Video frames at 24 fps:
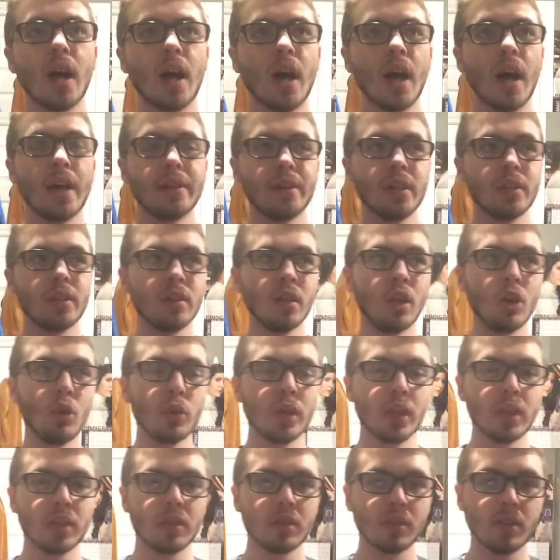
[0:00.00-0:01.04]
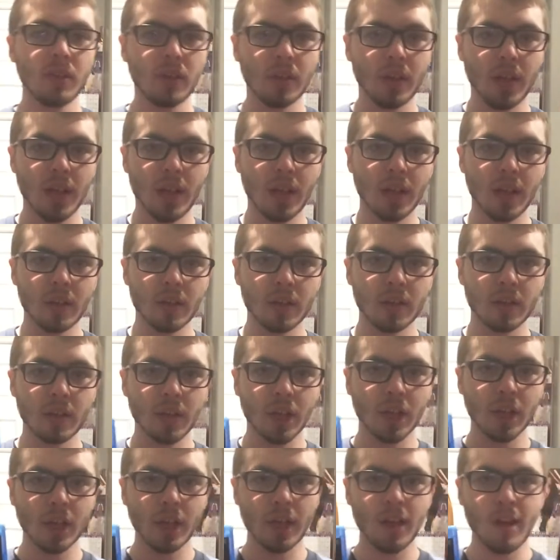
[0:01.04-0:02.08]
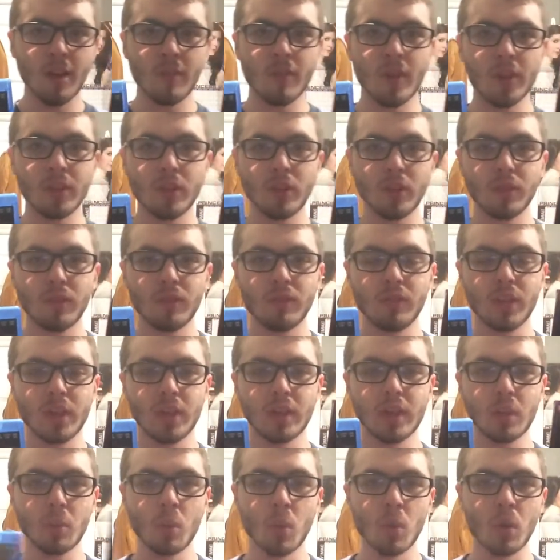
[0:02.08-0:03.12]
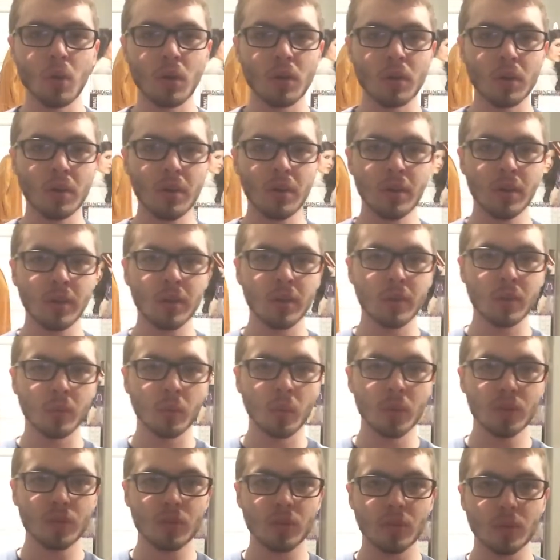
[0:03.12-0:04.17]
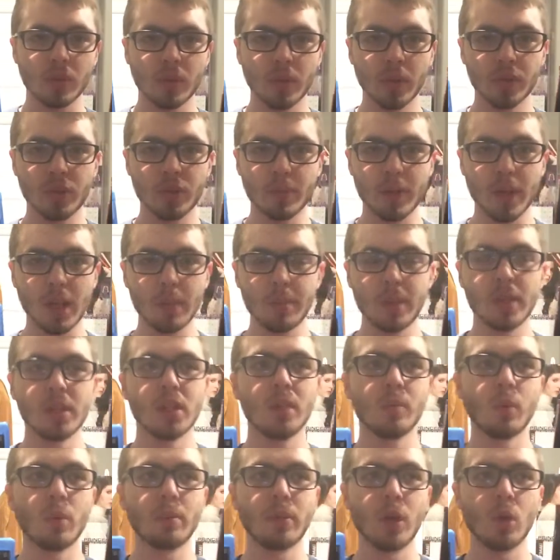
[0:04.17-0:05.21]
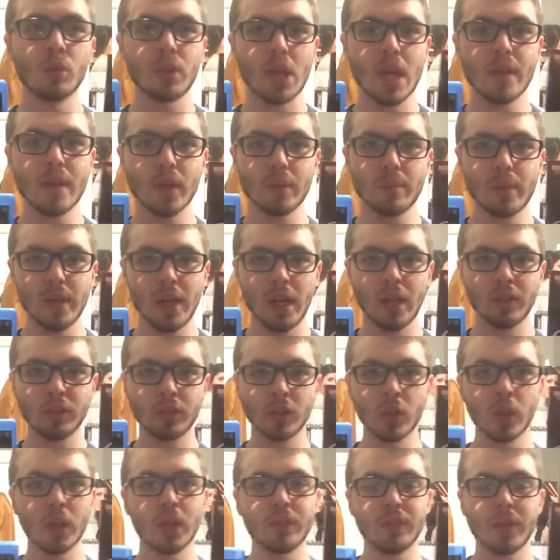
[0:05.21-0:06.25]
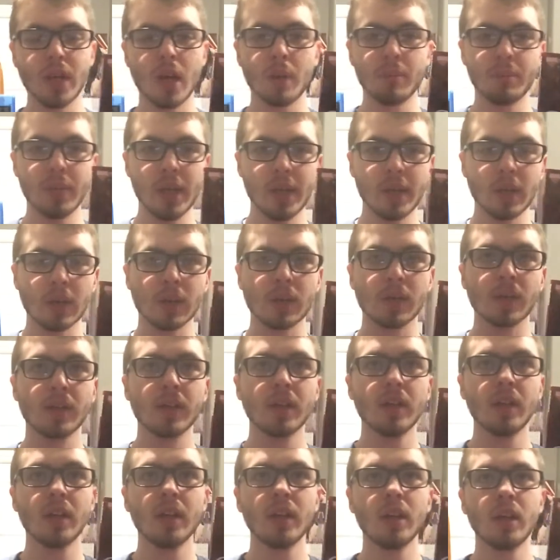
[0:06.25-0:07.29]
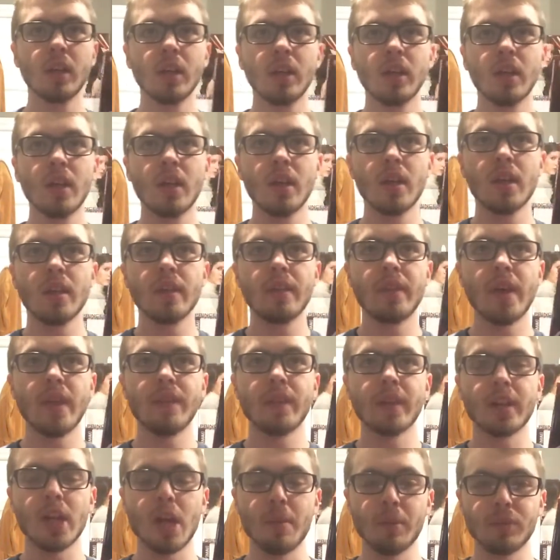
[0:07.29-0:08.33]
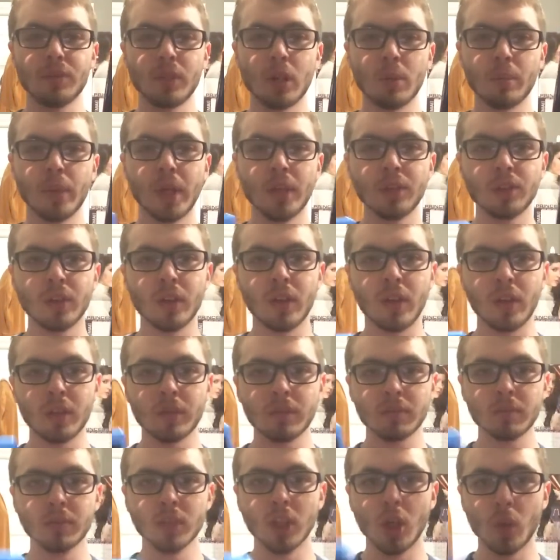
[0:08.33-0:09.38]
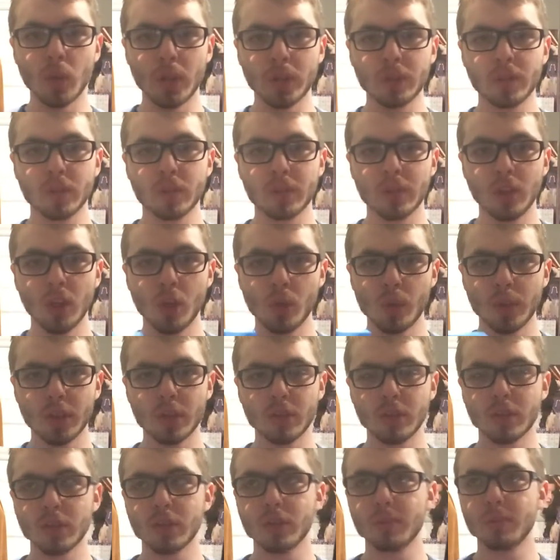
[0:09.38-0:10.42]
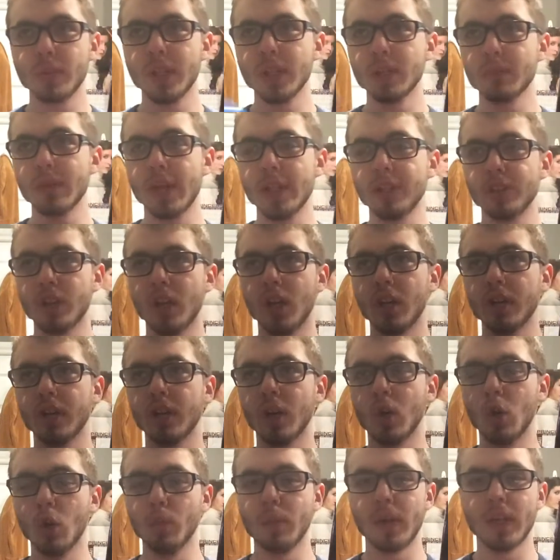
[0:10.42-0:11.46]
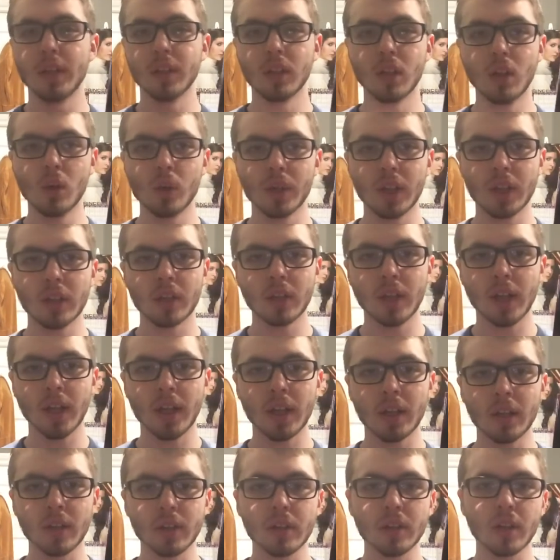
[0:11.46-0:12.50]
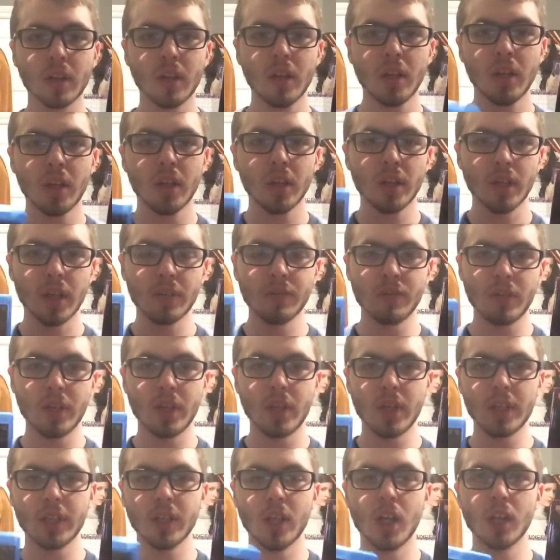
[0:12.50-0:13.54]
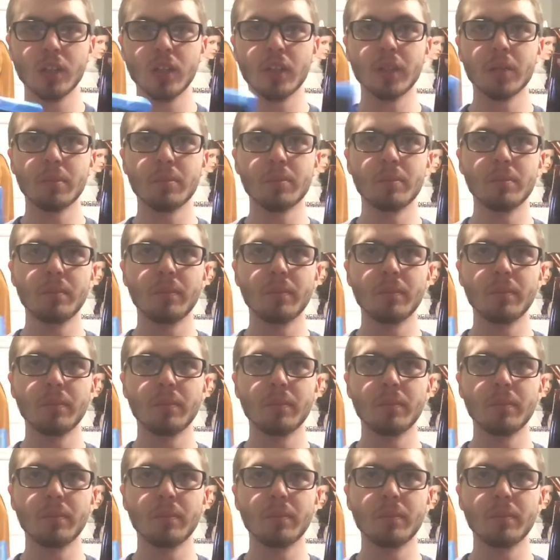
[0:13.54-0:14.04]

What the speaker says: I did Logan and Avengers Infinity War, which in my opinion were both every bit as good, if not better, than the comics they're based on. Logan's being based on Old Man Logan, and Infinity Gauntlet